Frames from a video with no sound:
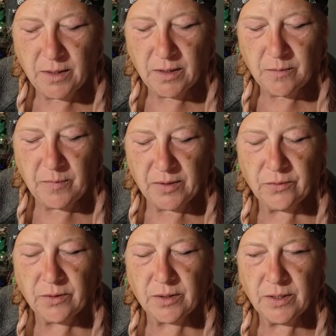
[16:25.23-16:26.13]

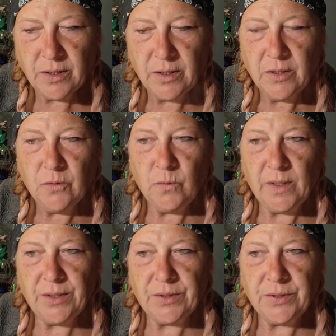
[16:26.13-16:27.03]
milk
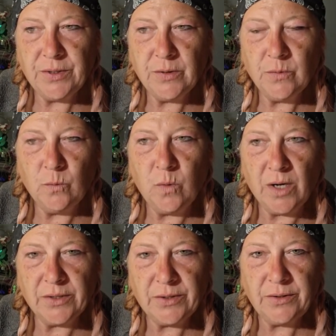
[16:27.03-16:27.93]
with
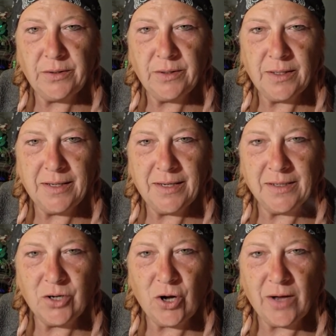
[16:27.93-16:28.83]
water
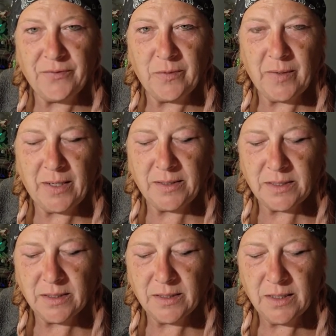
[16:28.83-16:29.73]
and coffee
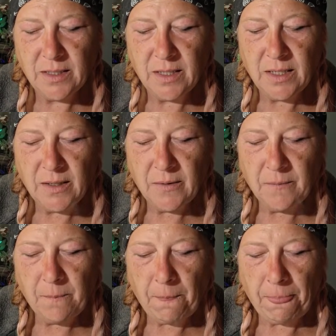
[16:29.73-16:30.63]
mate,
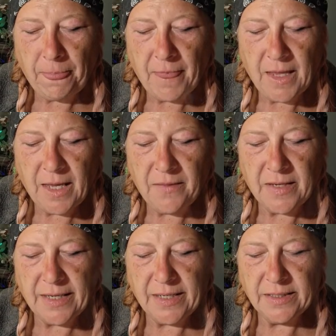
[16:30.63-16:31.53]
and then
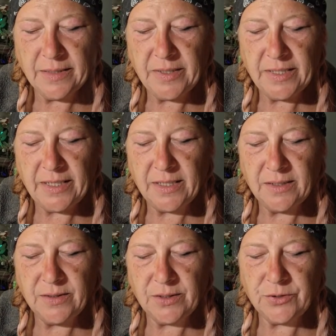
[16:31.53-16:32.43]
I
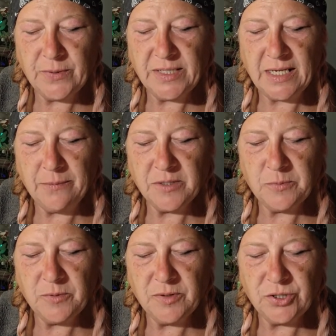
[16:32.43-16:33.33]
eliminated the 3
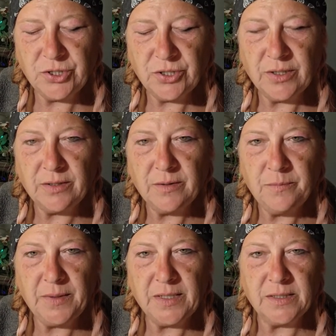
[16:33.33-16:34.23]
tablespoons of sugar
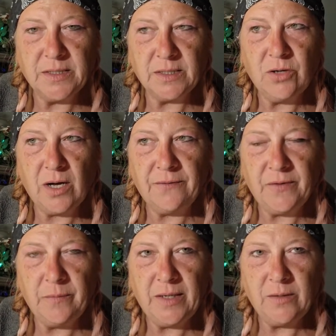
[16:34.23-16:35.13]
because the
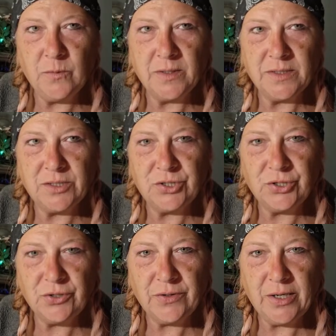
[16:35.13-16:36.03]
coffee mate was
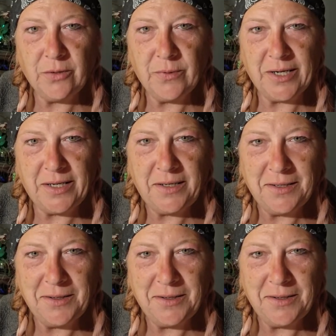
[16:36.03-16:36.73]
sugary already.